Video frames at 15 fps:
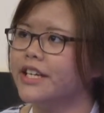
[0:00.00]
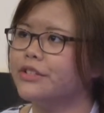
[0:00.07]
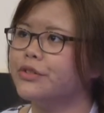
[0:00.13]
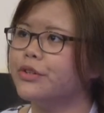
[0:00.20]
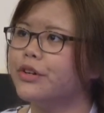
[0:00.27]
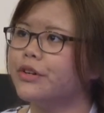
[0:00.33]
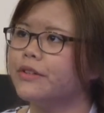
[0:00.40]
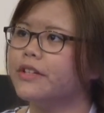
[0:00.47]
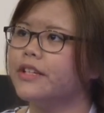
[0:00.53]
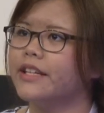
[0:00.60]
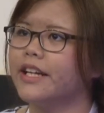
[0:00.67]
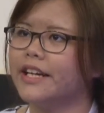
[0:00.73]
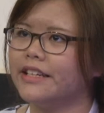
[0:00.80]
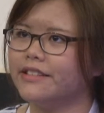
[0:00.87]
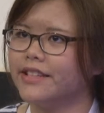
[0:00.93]
It's not
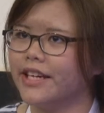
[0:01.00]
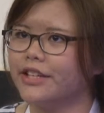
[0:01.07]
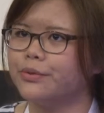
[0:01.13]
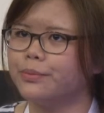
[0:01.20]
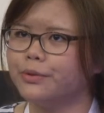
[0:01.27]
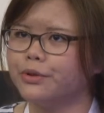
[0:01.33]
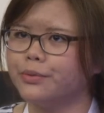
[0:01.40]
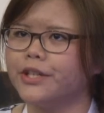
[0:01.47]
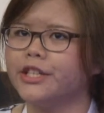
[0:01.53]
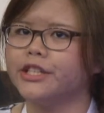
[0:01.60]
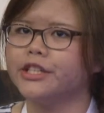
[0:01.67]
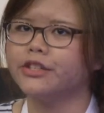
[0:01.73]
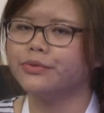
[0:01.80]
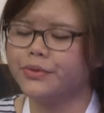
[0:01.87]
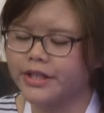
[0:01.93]
like in a textbook where they're
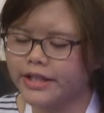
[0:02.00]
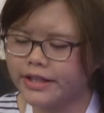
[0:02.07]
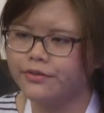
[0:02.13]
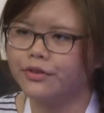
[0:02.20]
just reading